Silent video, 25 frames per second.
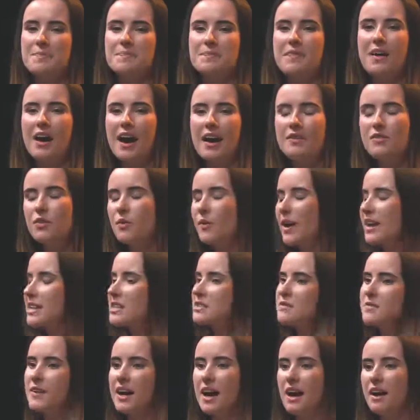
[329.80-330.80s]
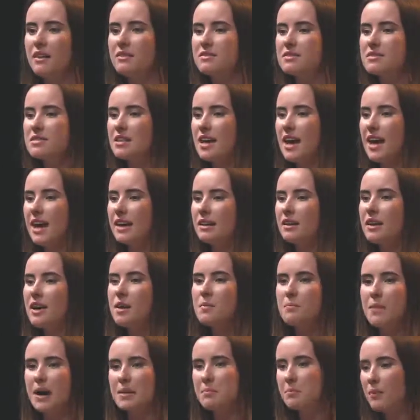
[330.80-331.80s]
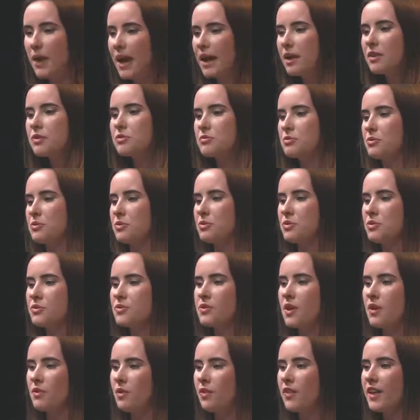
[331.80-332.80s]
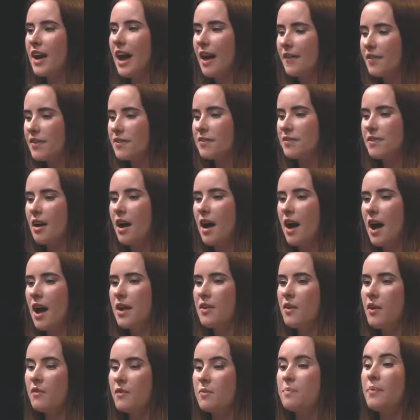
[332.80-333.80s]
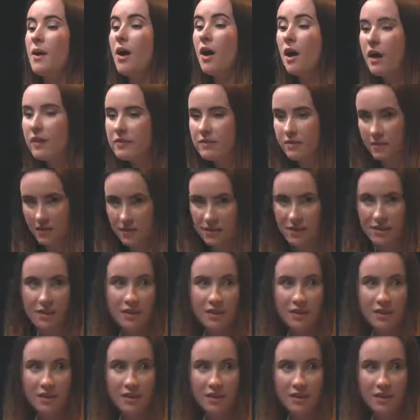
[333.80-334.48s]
I've always found that my breakthroughs are on the other side of a person.